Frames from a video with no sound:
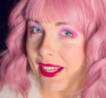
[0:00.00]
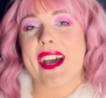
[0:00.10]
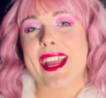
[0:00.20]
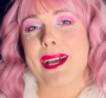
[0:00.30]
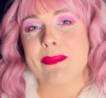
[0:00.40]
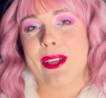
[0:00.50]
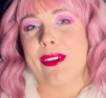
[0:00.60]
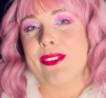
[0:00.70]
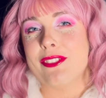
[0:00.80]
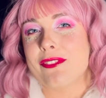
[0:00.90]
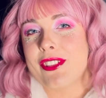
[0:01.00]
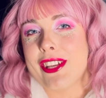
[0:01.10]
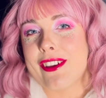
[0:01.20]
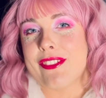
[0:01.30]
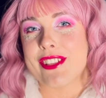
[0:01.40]
I upload new
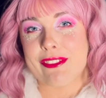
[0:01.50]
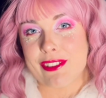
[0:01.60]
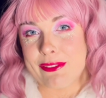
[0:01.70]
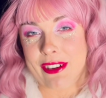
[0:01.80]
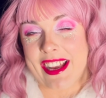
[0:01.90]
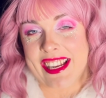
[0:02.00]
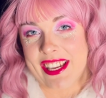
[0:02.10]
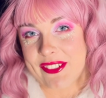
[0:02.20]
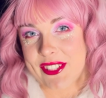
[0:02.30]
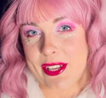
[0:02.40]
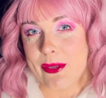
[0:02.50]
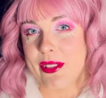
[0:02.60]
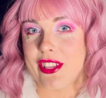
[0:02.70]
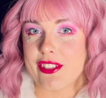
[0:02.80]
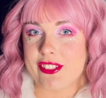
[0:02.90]
videos every Friday or so, and they're
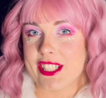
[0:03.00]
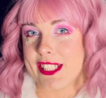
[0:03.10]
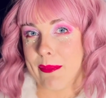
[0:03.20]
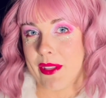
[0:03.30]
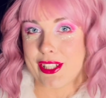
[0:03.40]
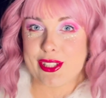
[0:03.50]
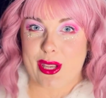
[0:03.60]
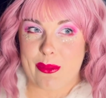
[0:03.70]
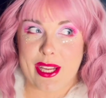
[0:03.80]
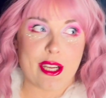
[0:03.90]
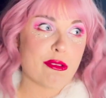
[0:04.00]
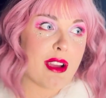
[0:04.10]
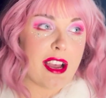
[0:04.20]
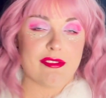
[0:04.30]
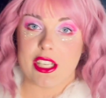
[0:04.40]
usually something sewing,
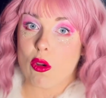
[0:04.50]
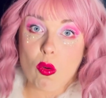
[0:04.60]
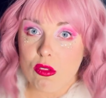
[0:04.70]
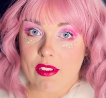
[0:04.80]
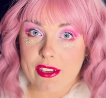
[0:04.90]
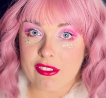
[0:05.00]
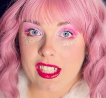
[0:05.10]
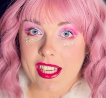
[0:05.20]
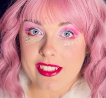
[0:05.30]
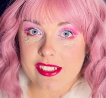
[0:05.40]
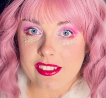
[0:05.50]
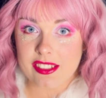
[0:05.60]
crafting or fun related.